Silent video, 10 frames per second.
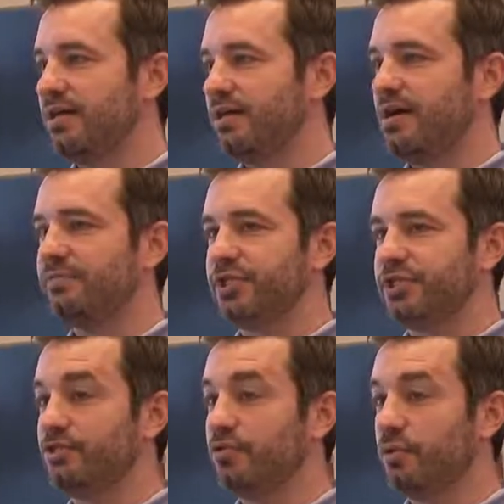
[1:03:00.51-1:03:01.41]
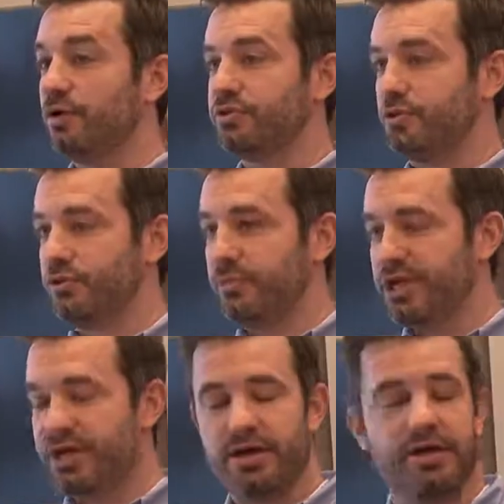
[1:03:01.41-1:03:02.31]
and conversations were on social
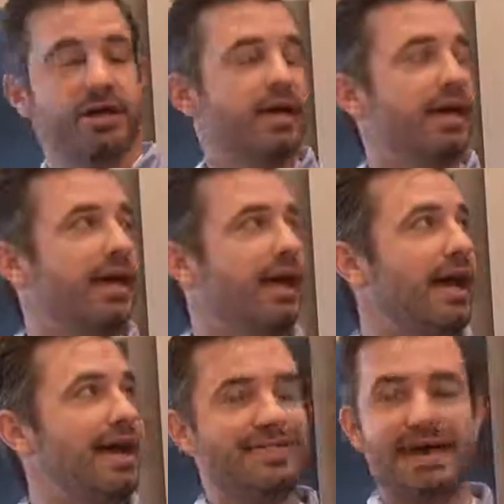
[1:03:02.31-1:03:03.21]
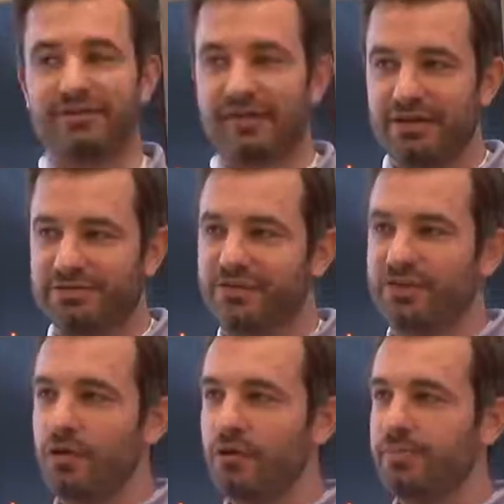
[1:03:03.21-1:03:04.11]
media. And that kind of
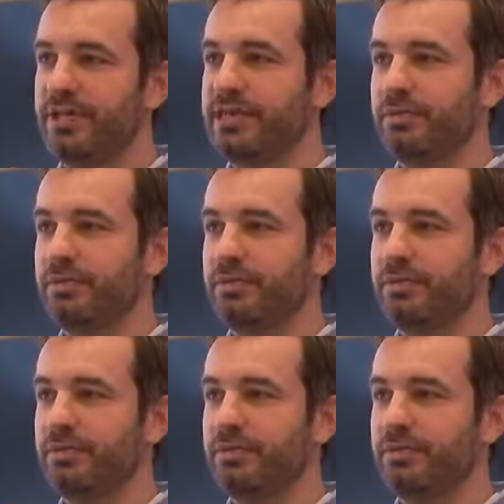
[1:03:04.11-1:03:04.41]
slowly began the